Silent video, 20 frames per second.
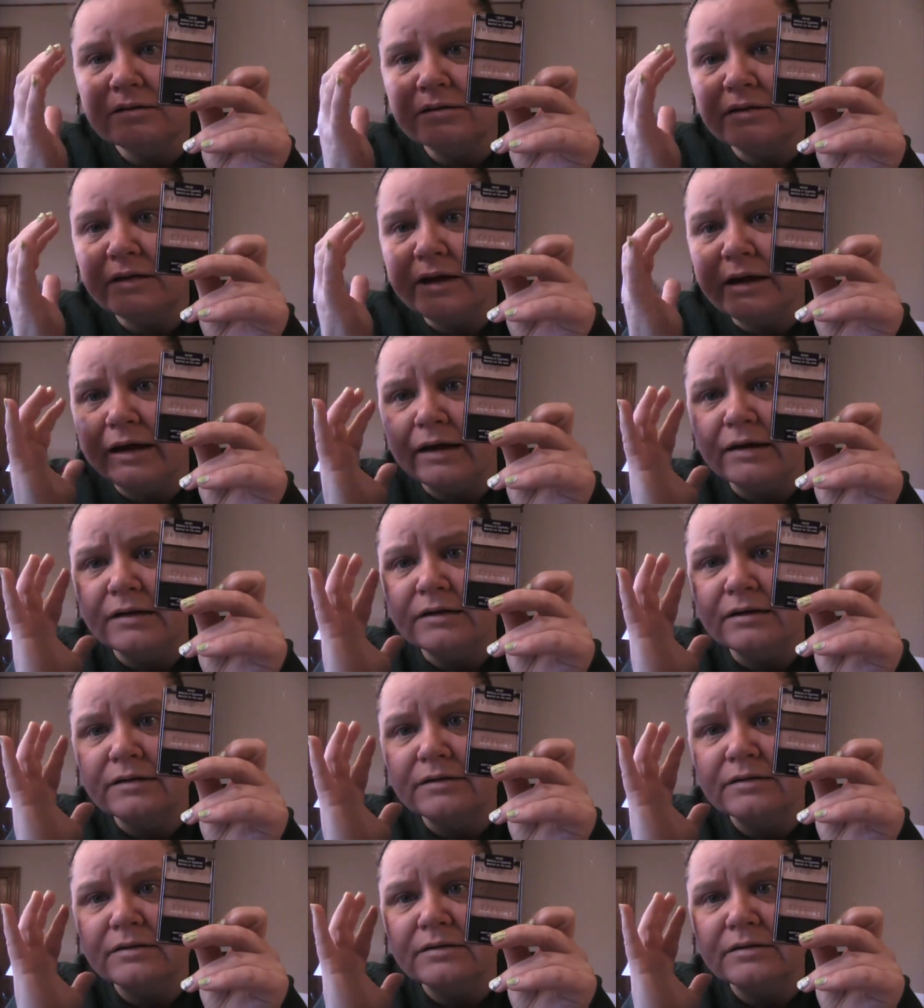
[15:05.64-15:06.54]
and
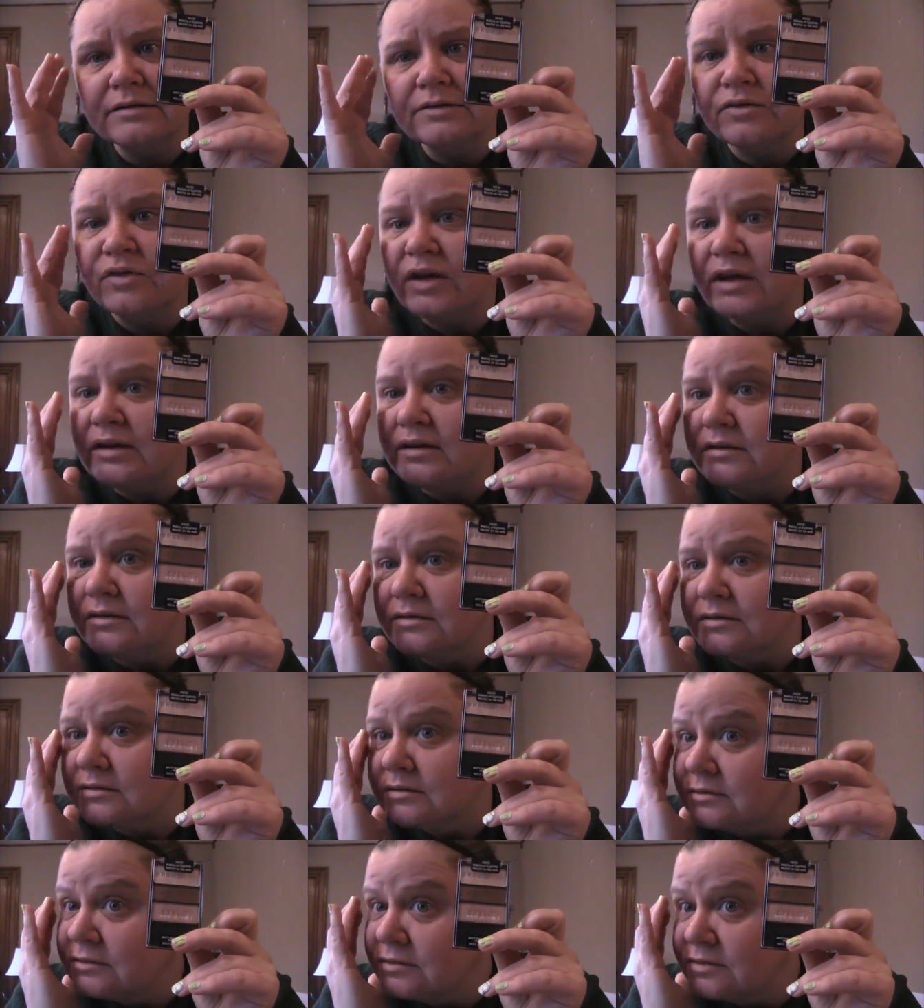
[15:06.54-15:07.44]
then
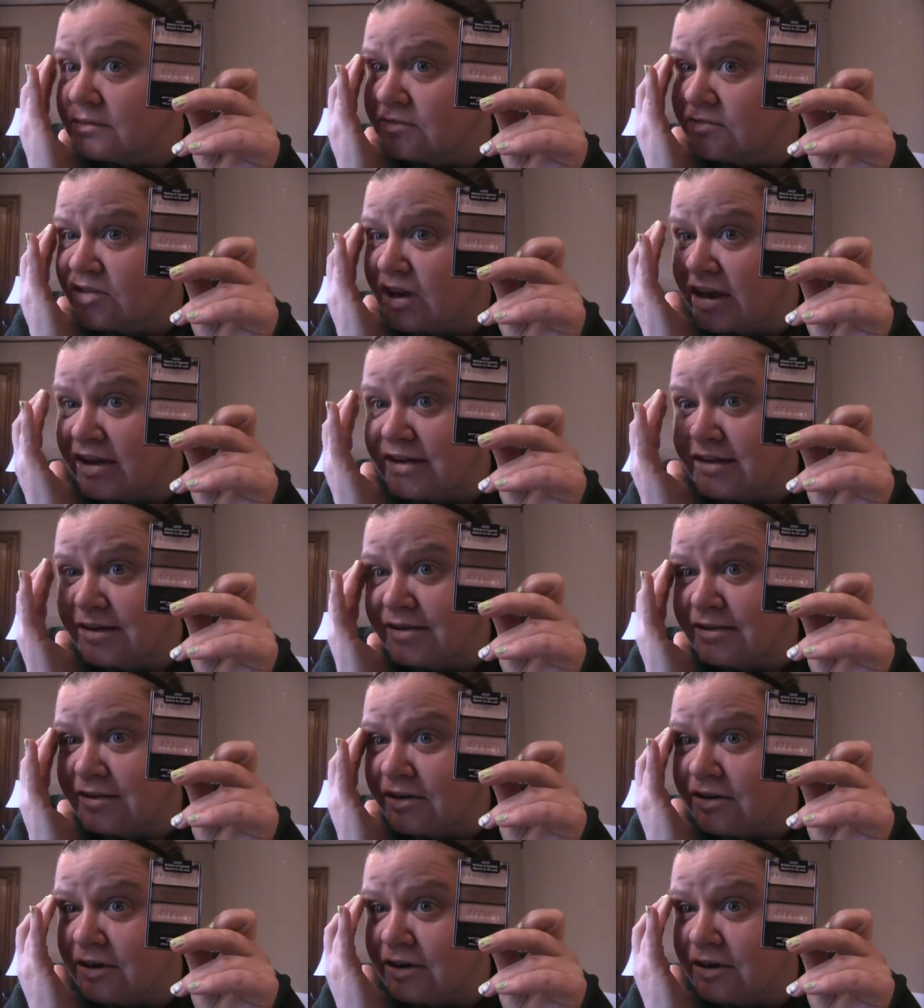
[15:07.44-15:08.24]
take